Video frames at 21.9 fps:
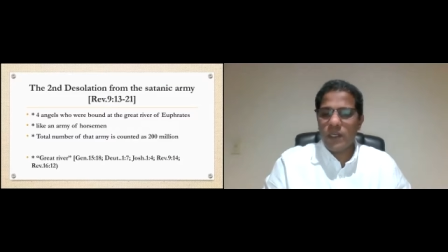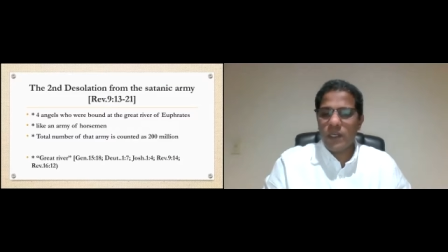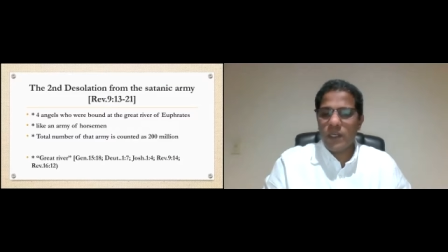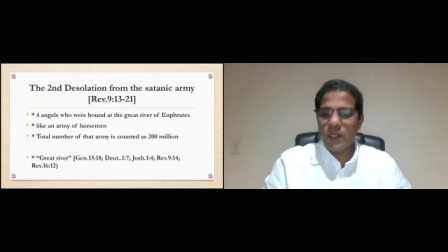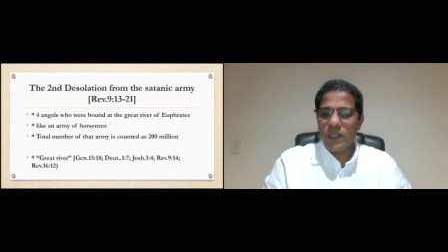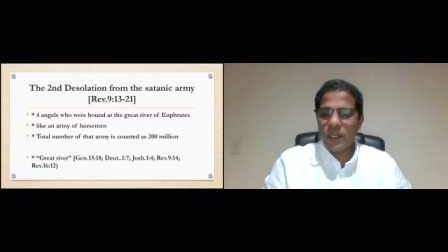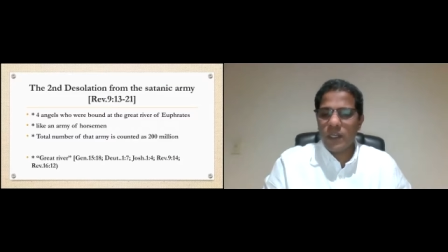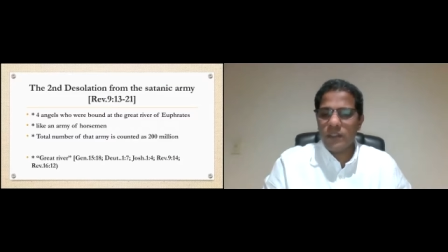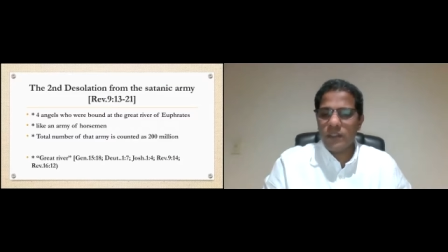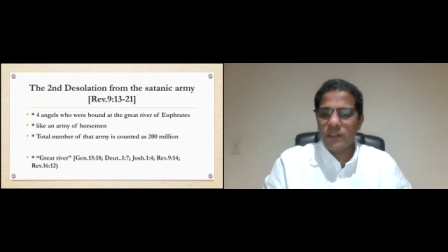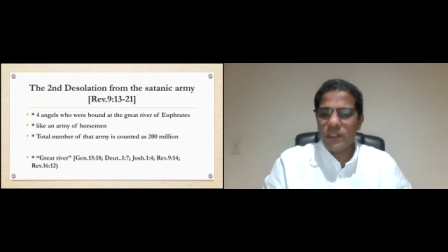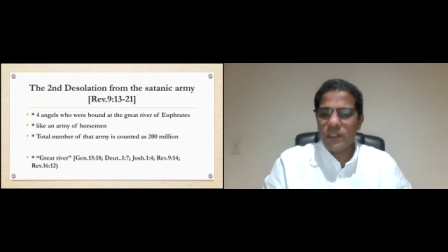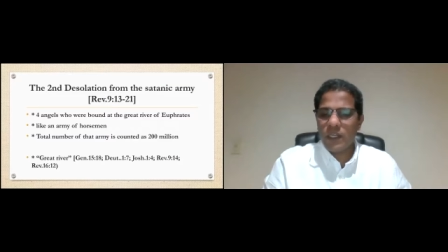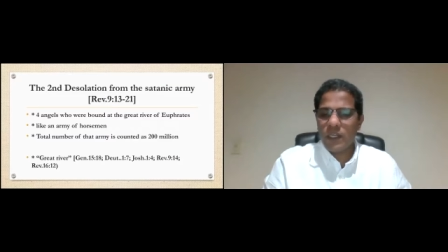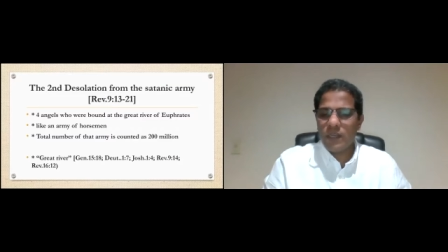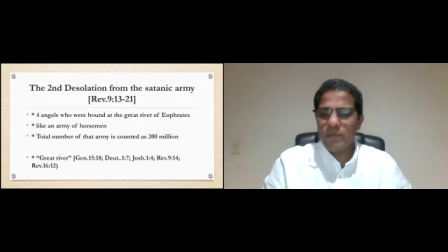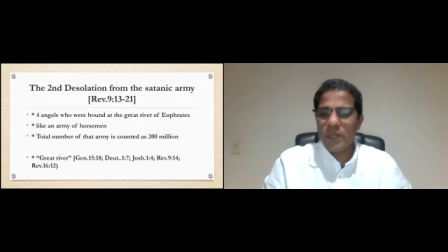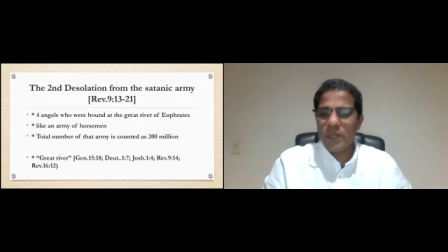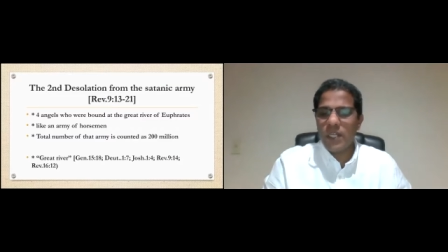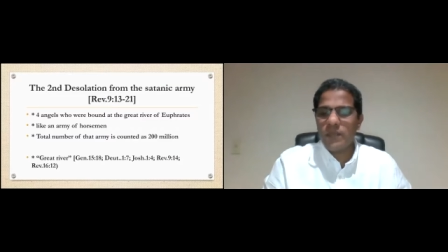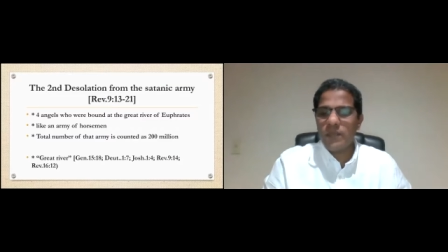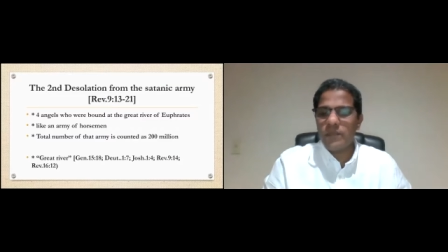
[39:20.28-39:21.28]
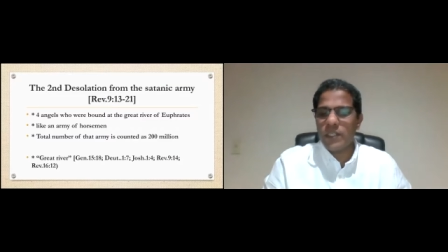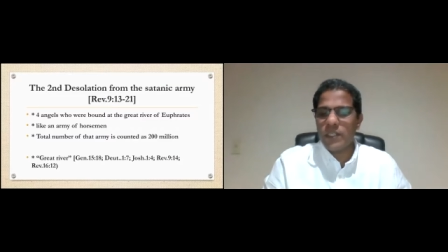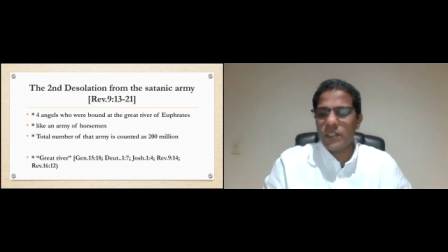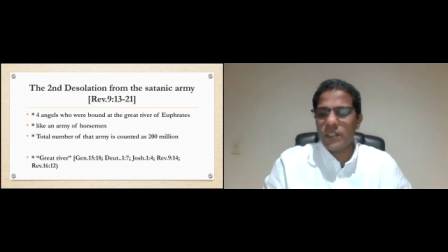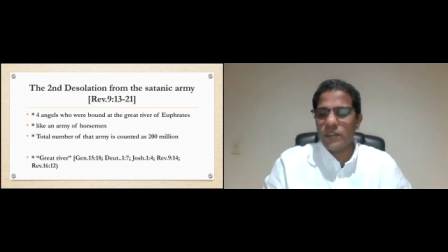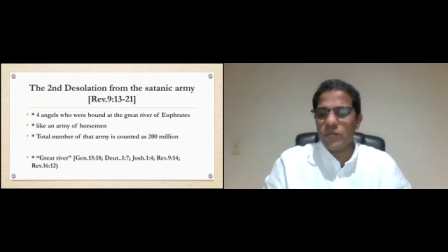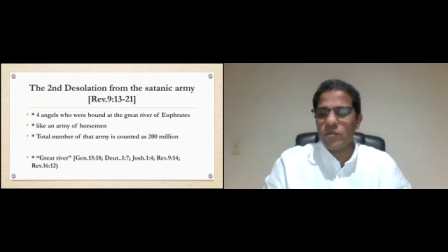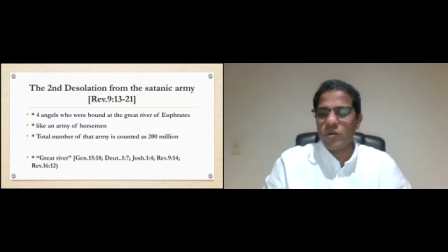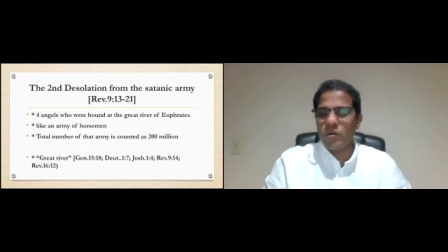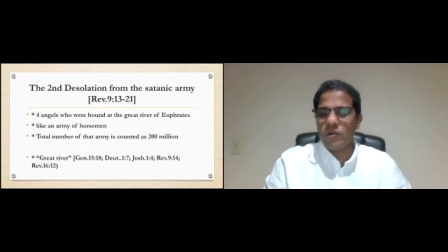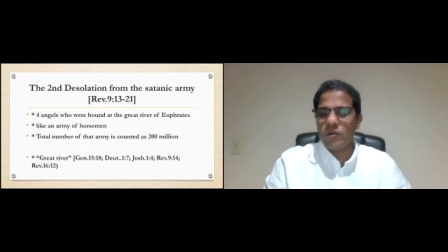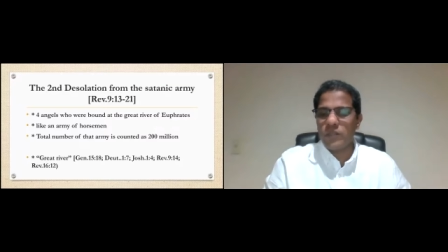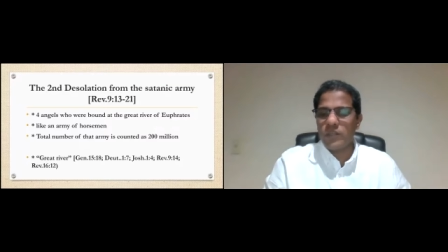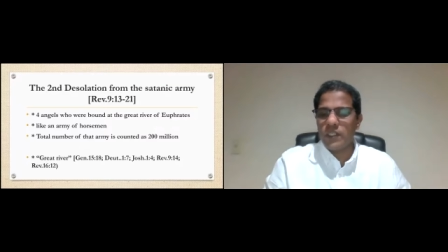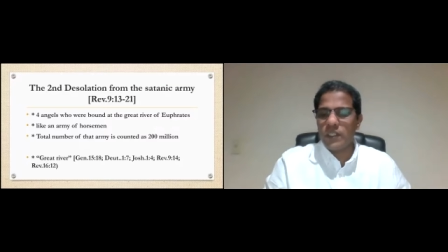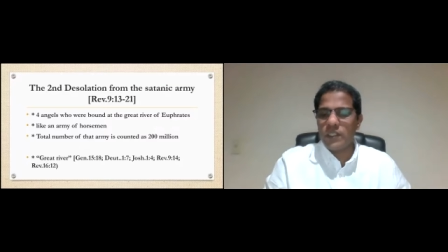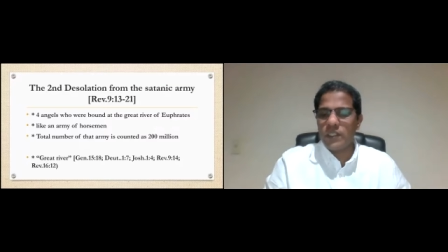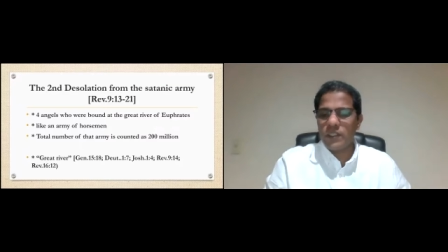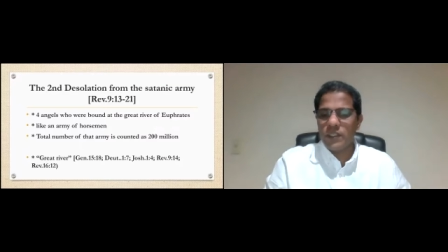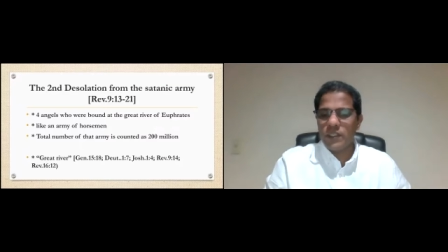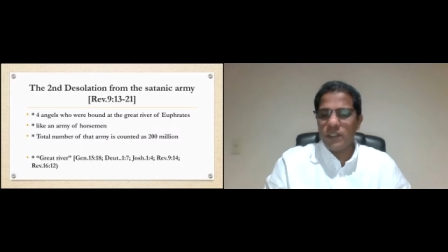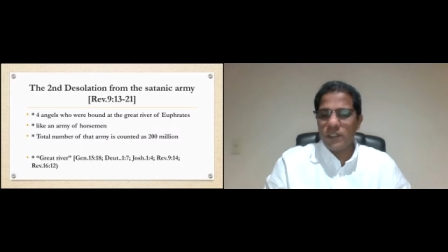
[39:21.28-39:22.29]
I, I believe that you
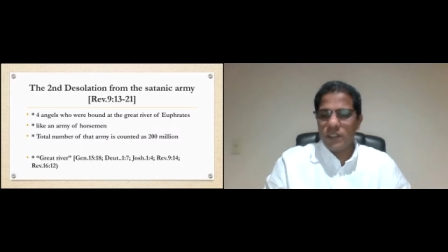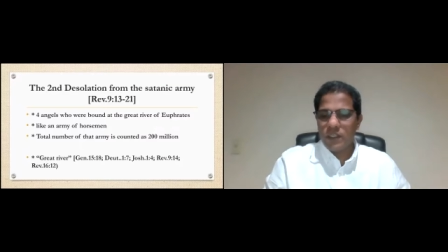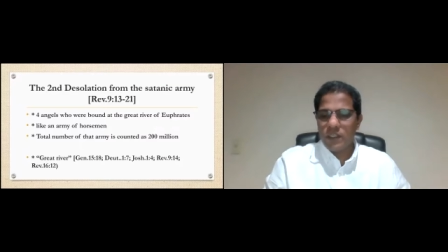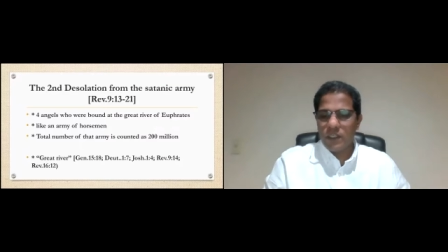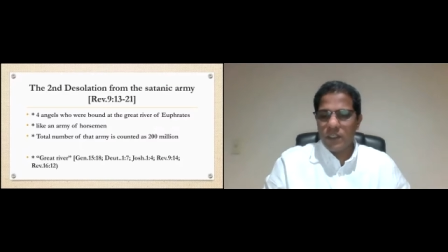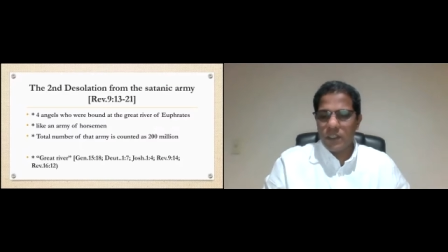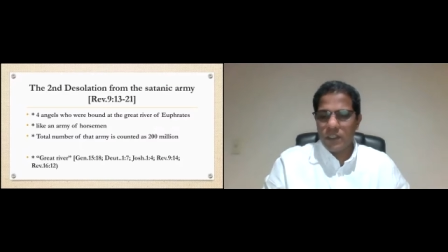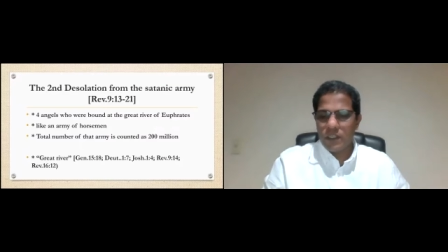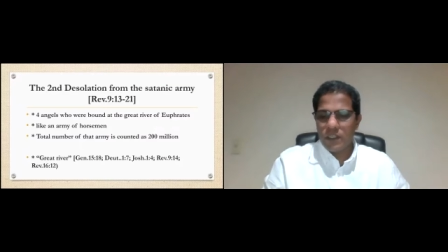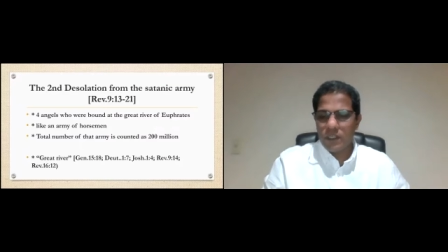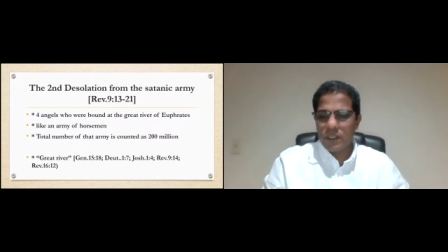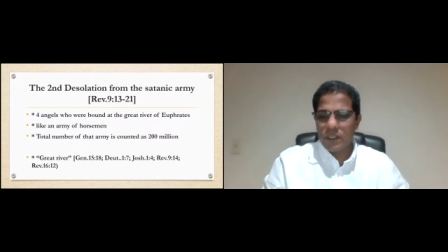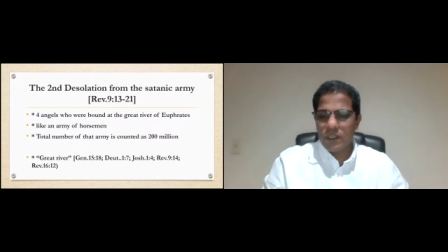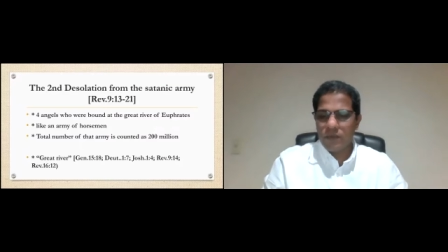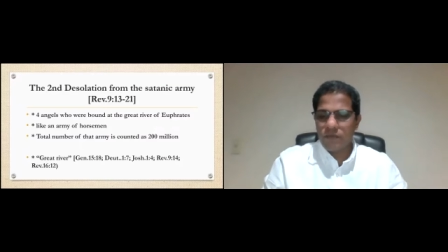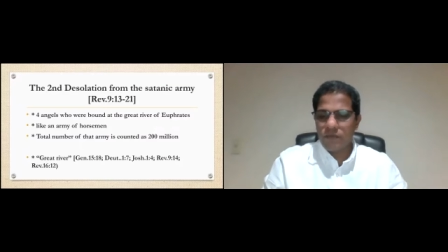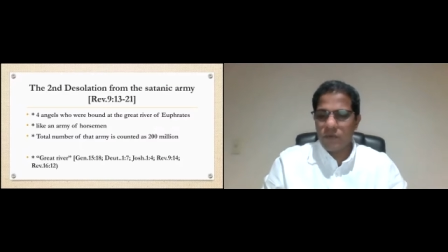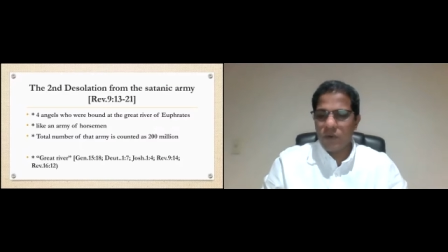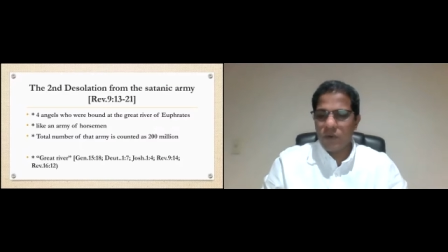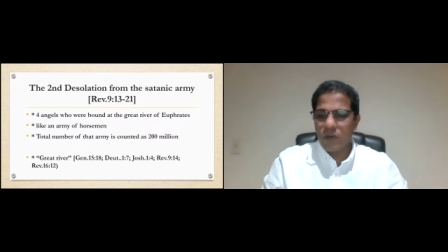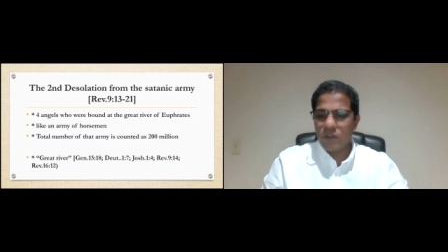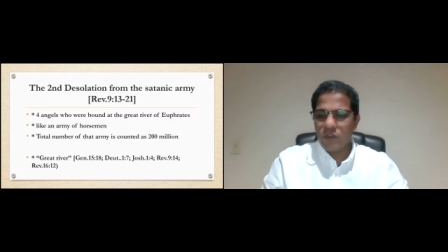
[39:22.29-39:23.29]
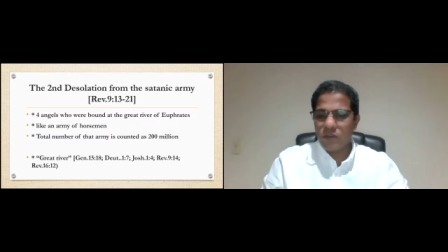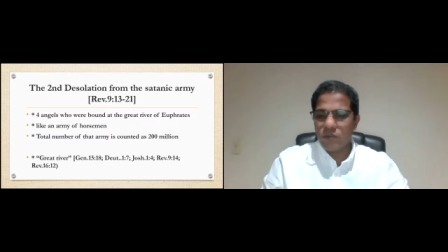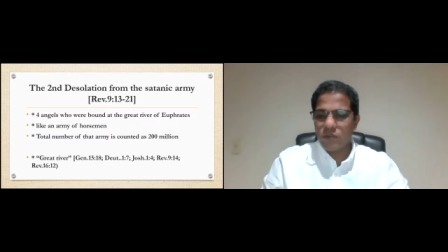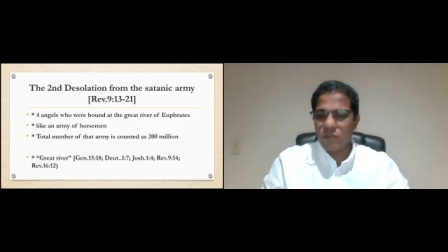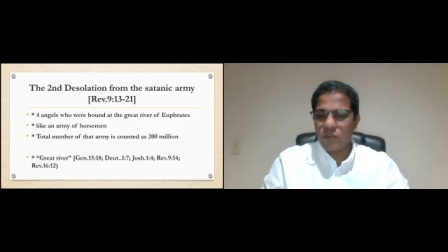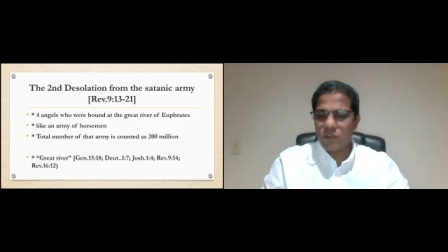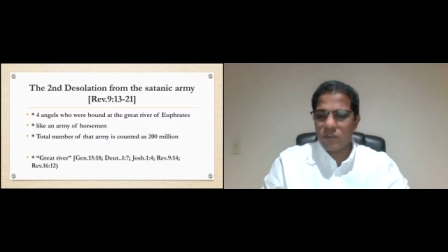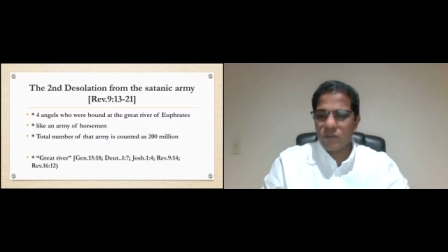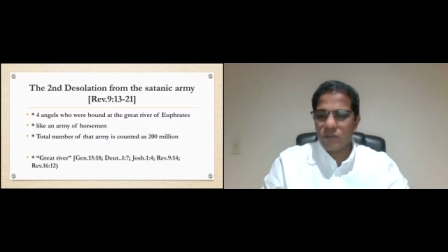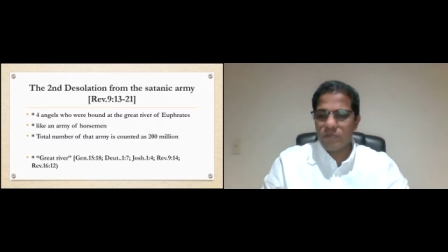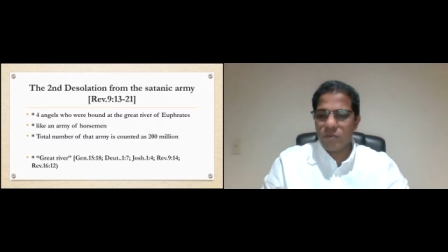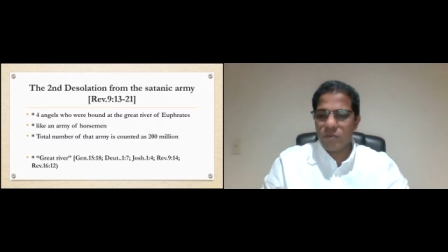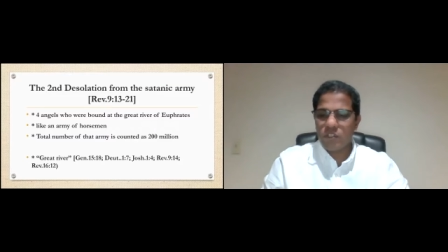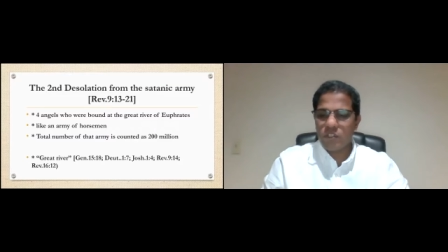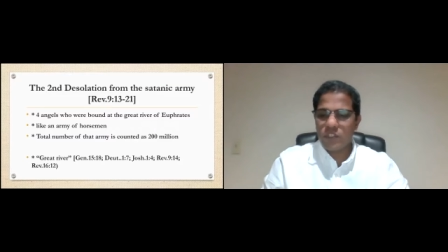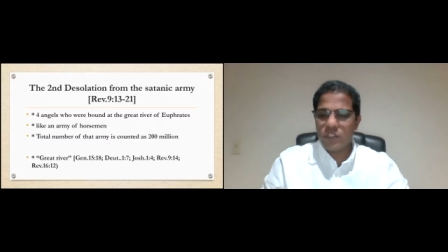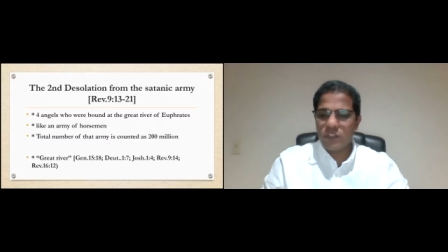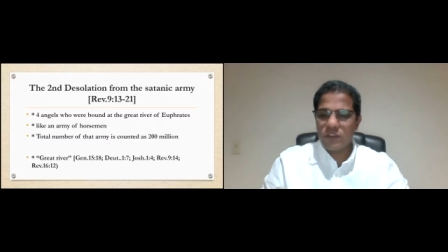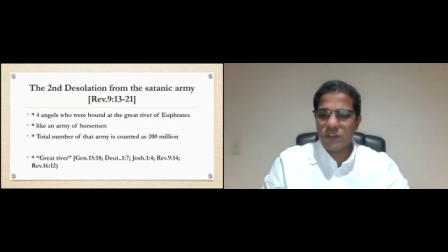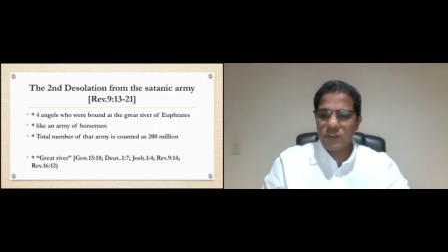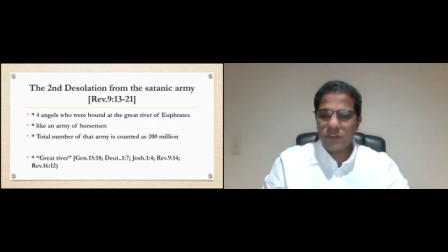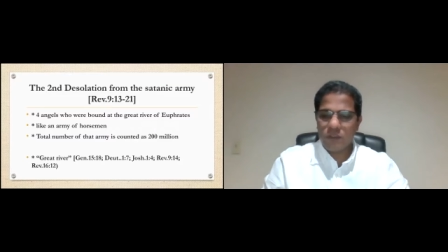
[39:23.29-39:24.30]
already uh, have gone through those
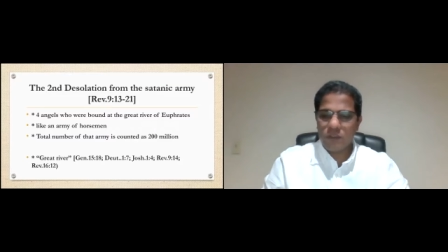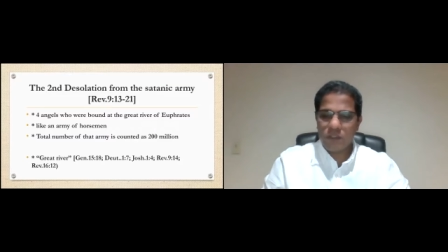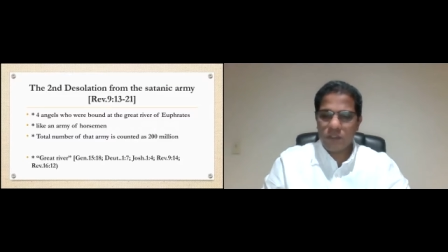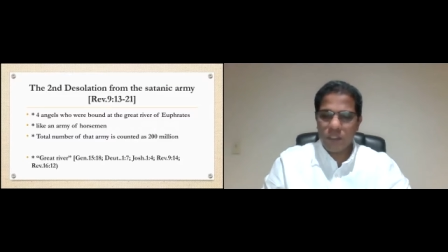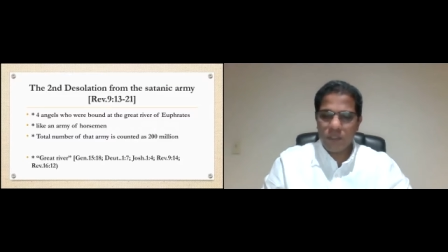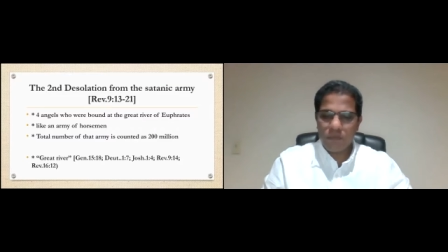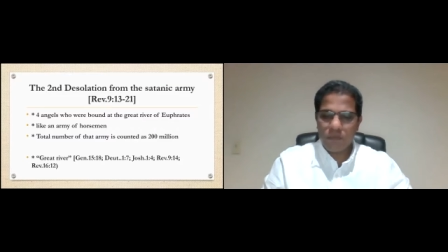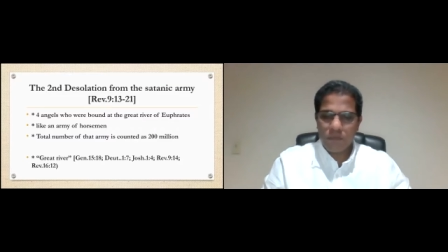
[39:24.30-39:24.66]
portions, okay,